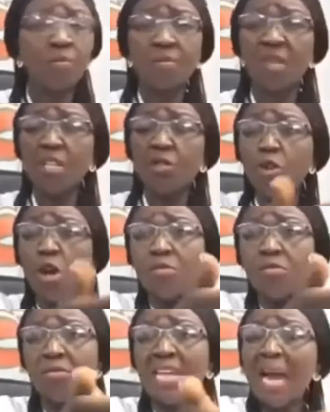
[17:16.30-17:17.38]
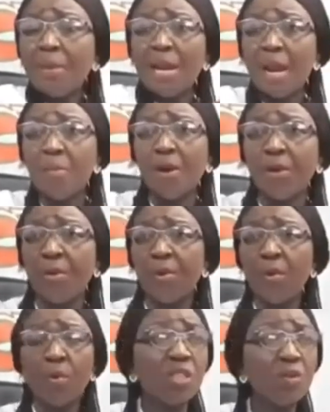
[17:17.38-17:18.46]
nsuo diver na ebo no
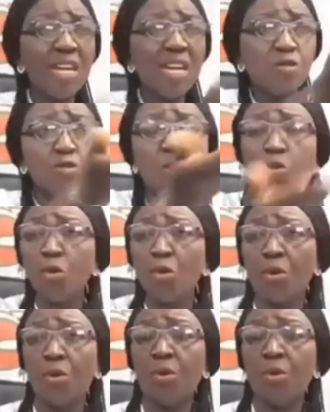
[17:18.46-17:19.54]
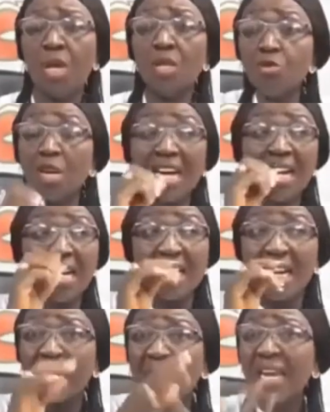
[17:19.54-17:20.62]
woti wa na nsuo gu no It's your can
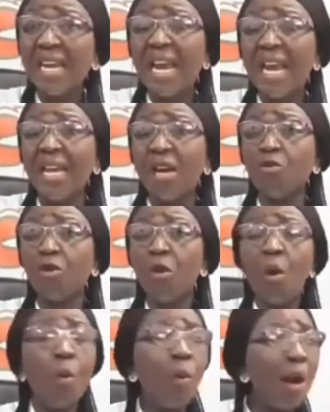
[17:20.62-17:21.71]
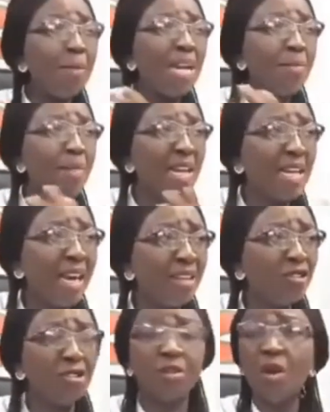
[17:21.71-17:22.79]
and they guno. One money
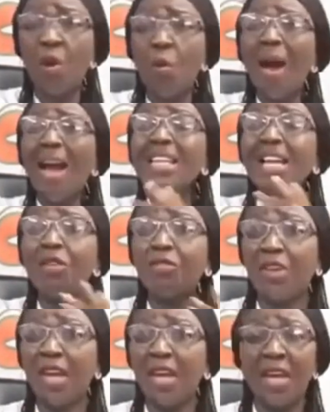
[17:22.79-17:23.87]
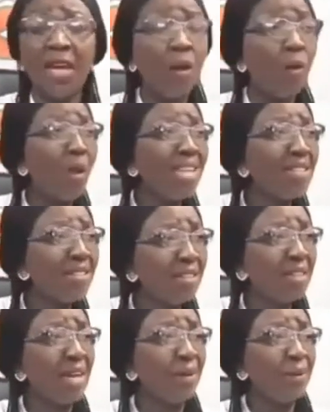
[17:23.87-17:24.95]
medication. Why nyan a she? Why
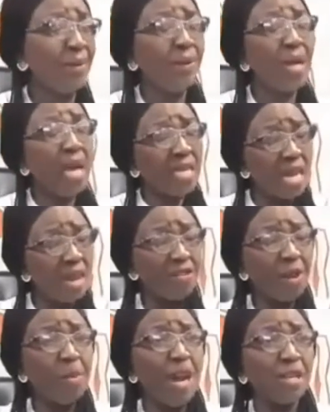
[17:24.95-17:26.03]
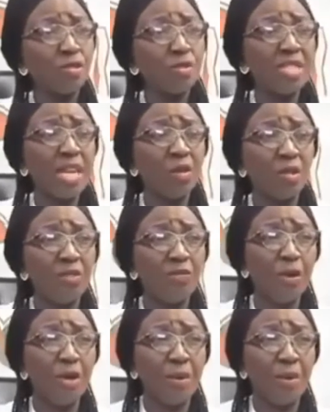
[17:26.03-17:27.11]
jisikano? Yan sha boy and a so send or
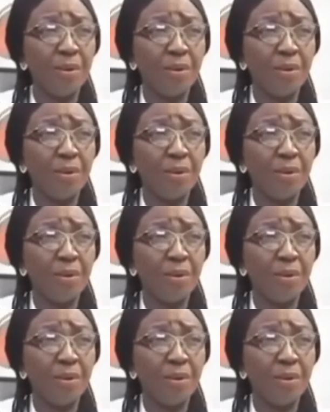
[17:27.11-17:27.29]
jiffrey ni ho.